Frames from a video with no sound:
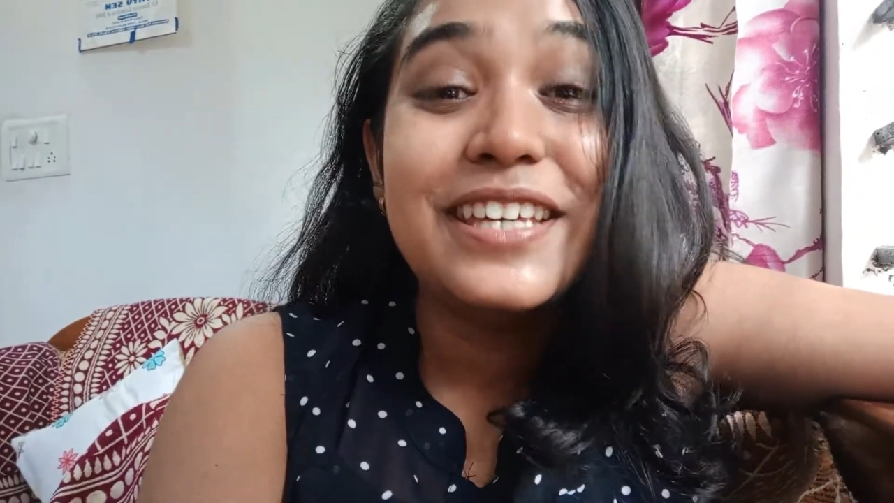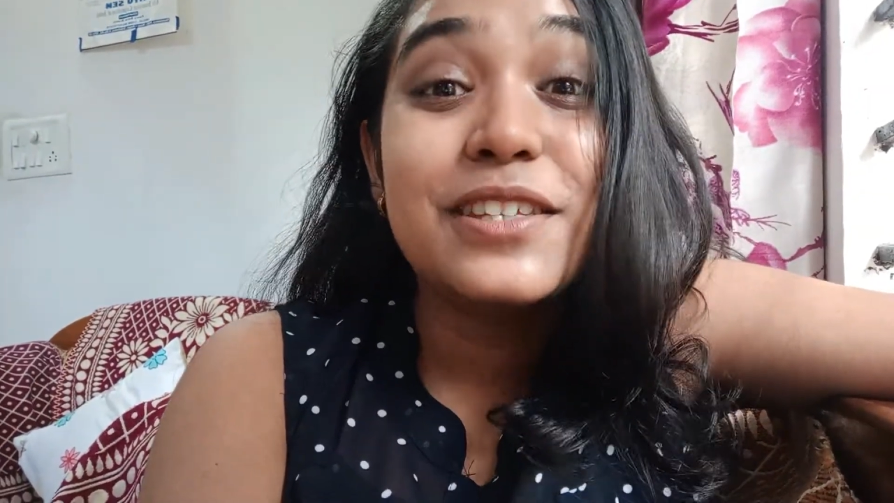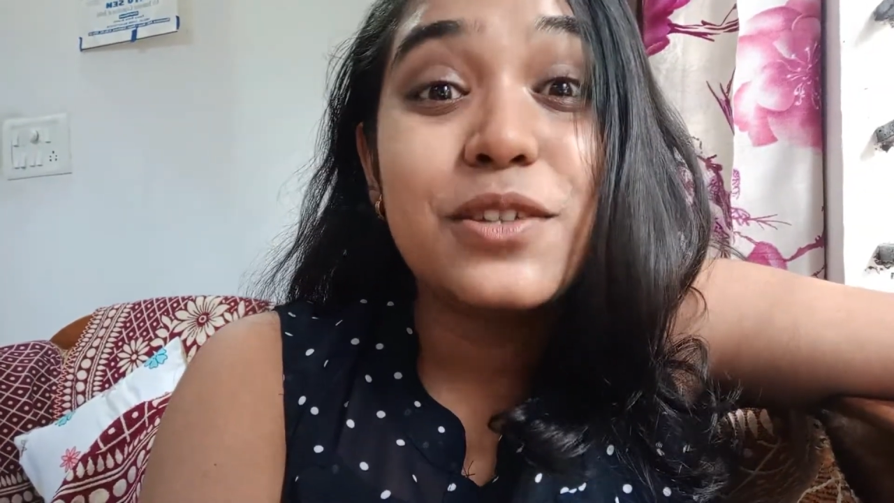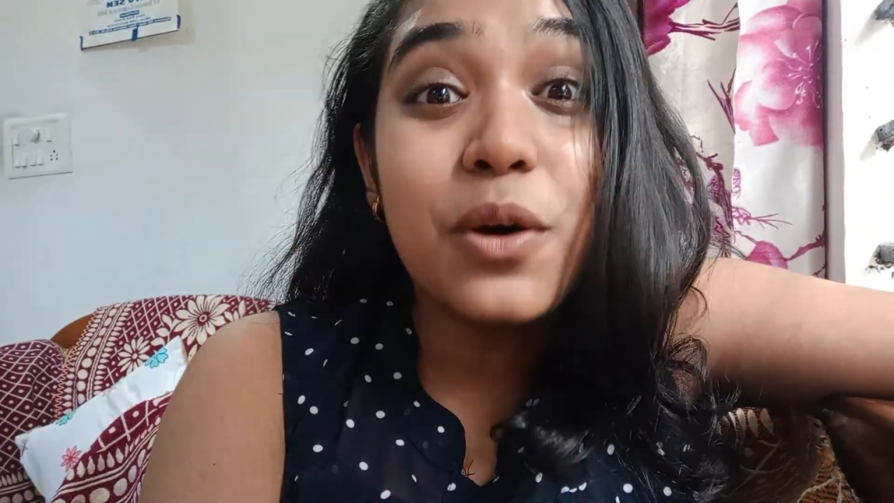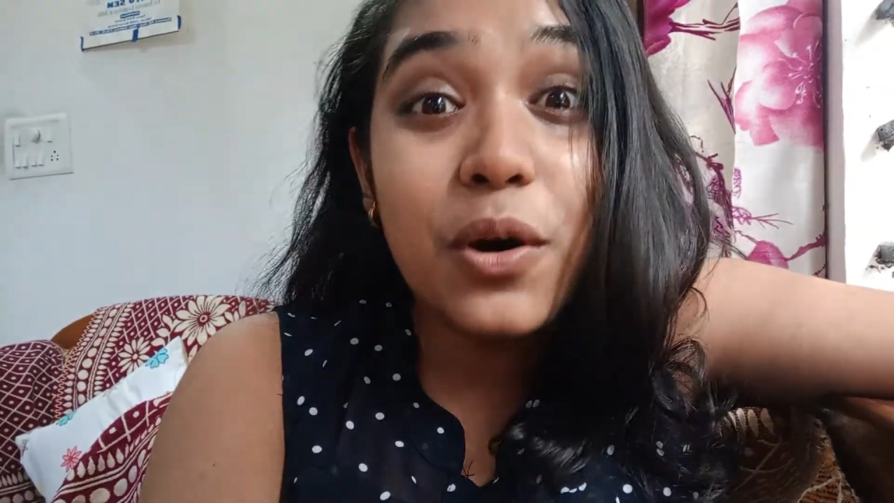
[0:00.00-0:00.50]

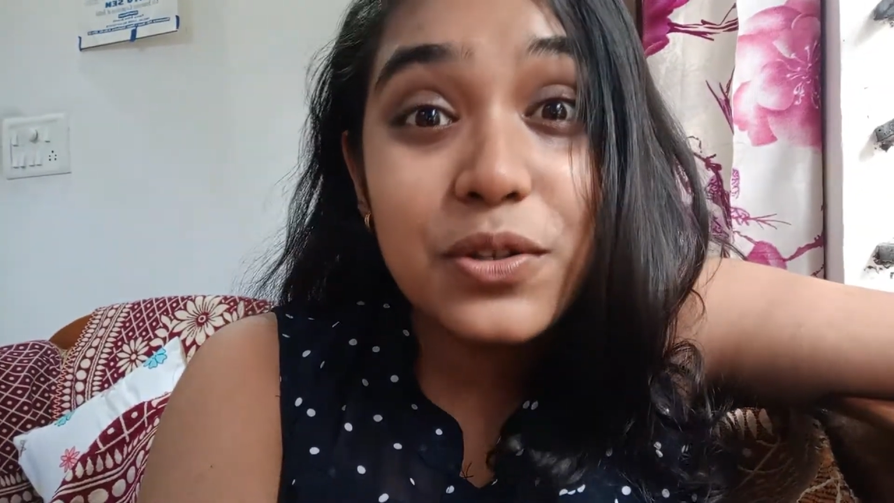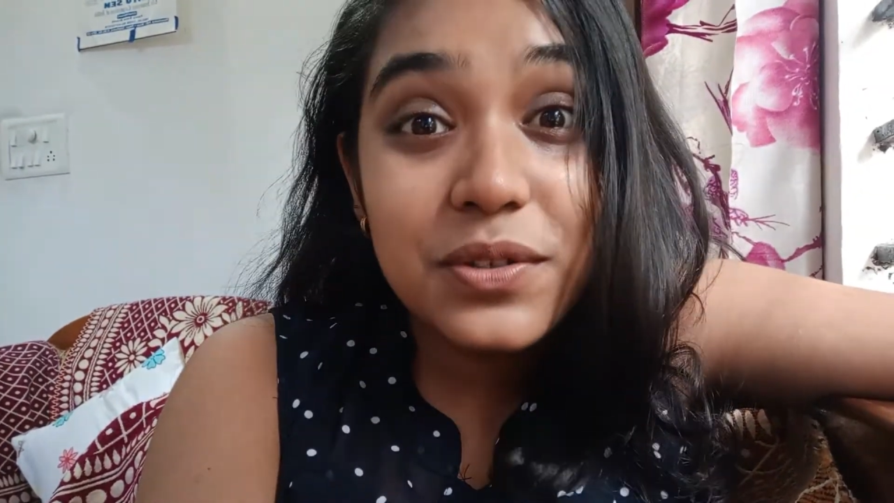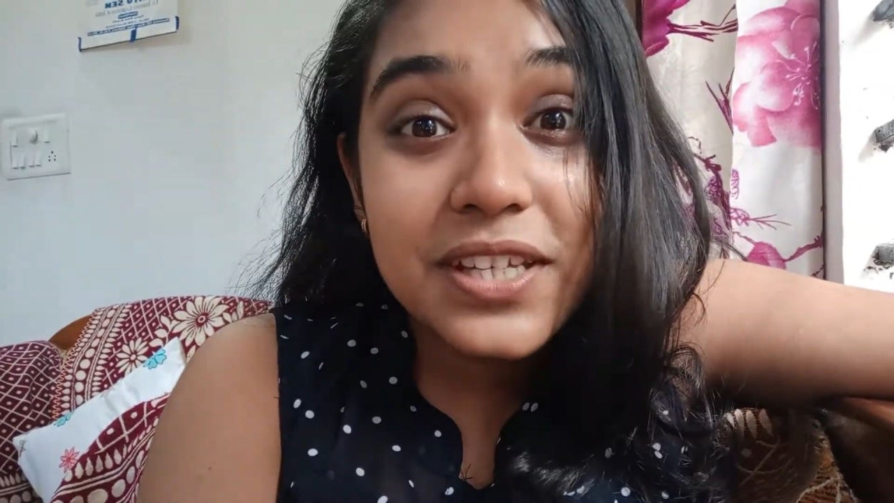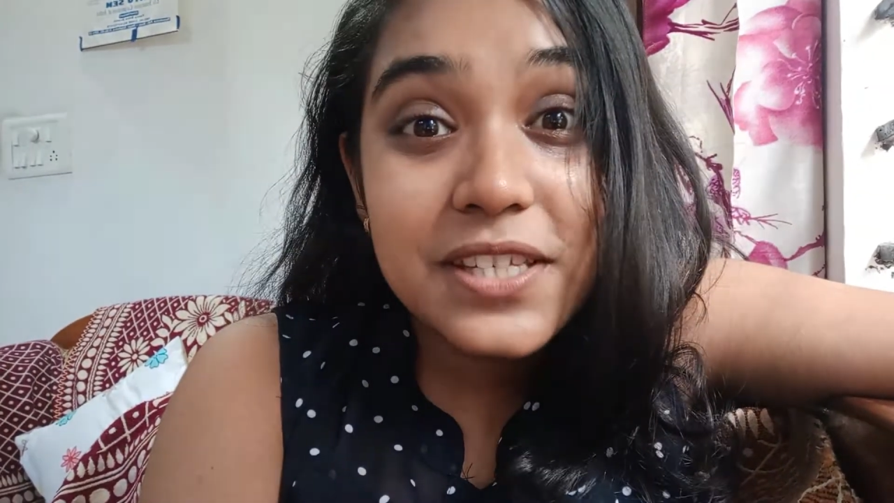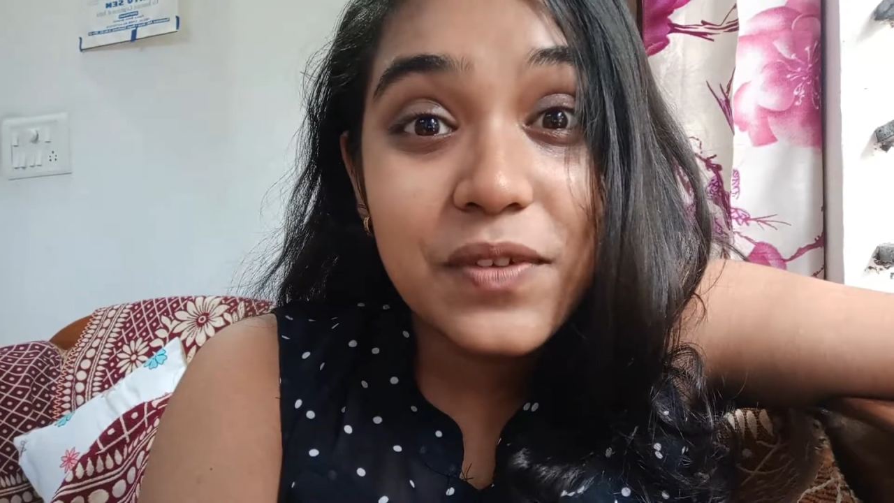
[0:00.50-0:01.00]
So on
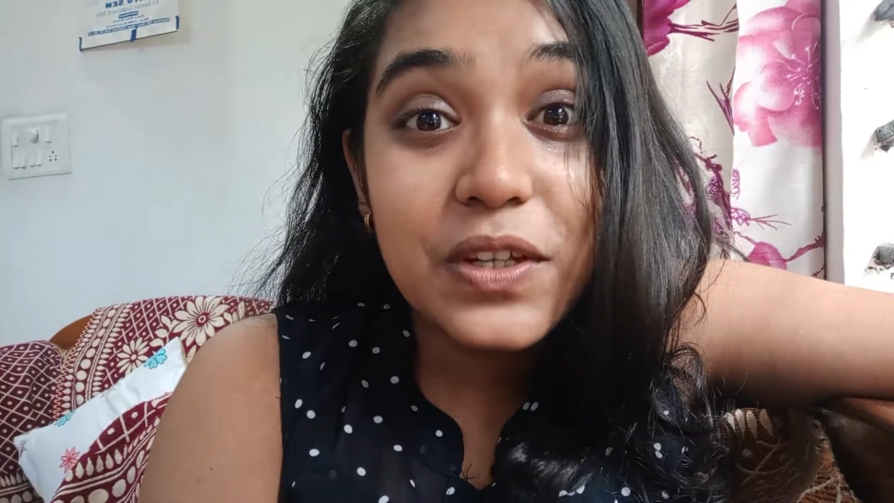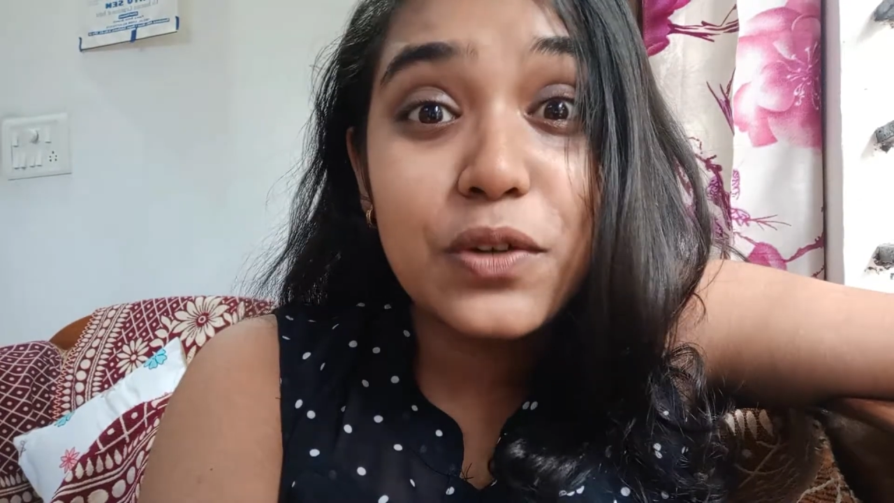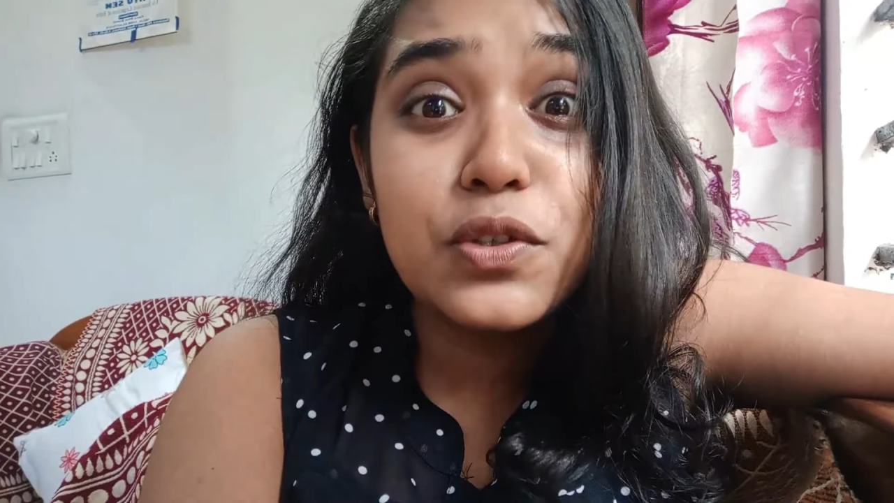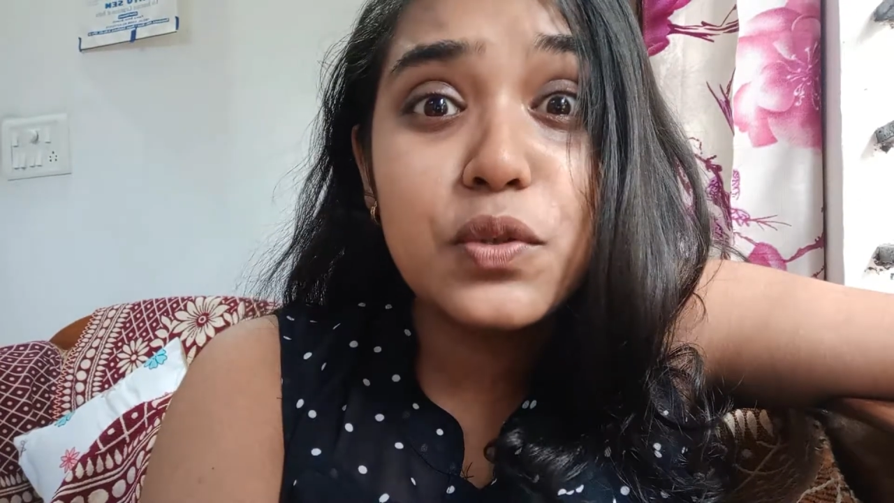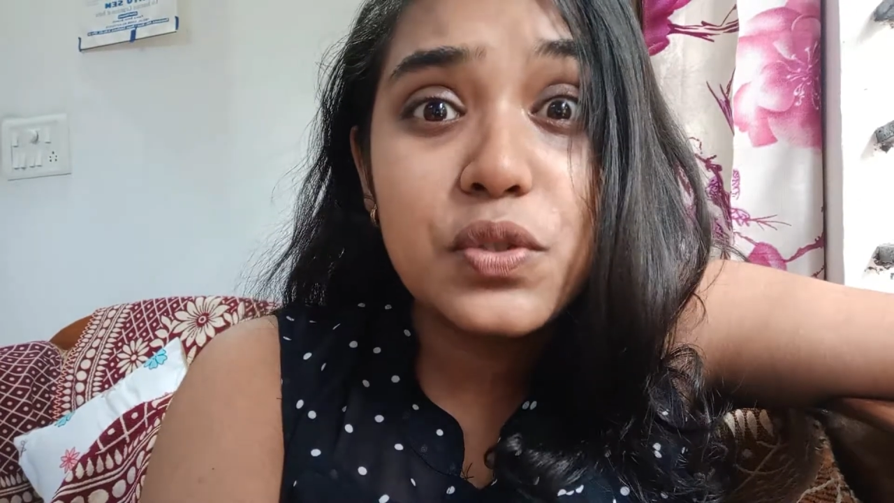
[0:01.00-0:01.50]
today's video,
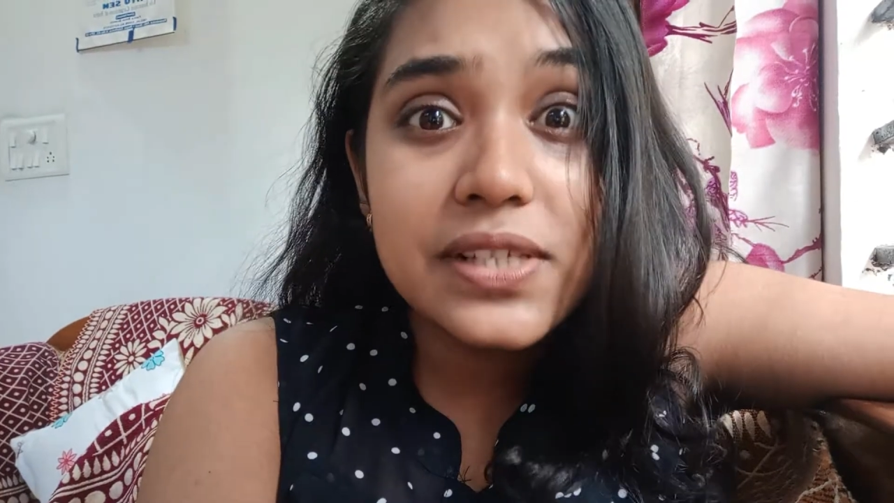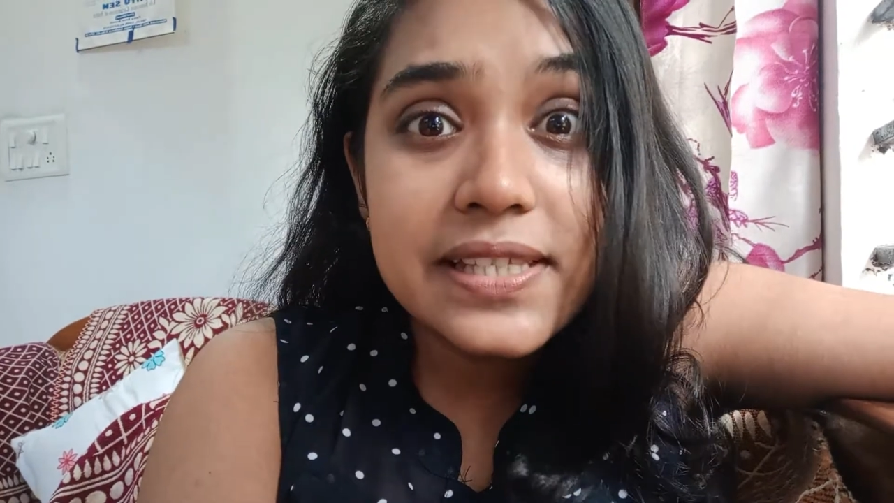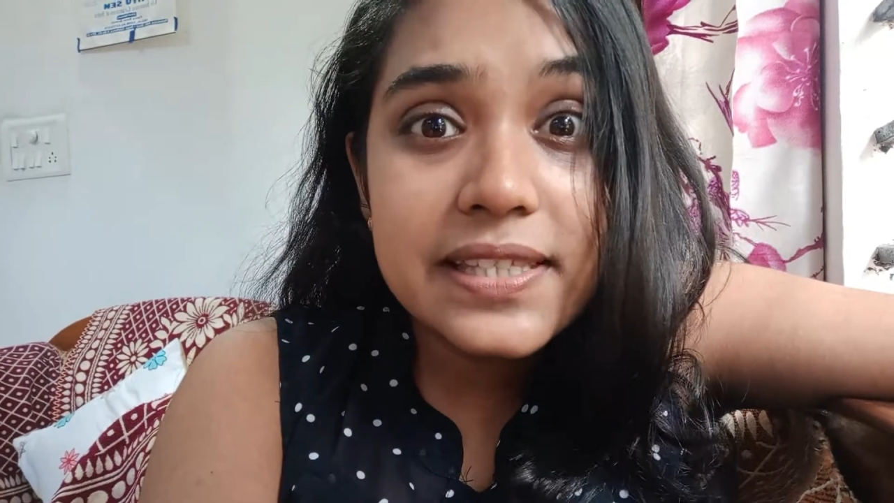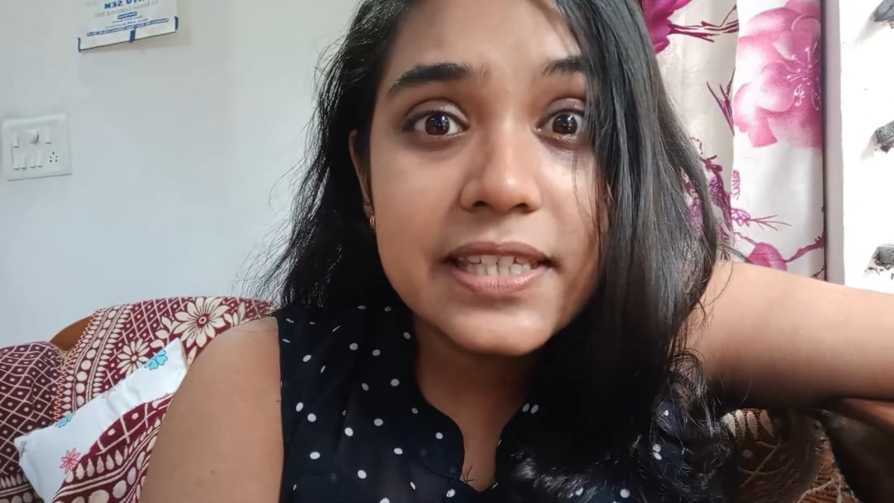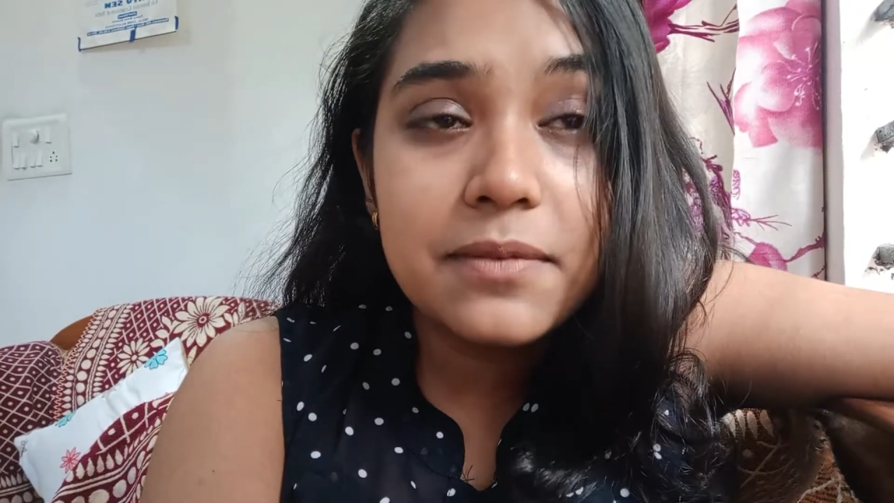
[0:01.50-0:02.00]
you shall see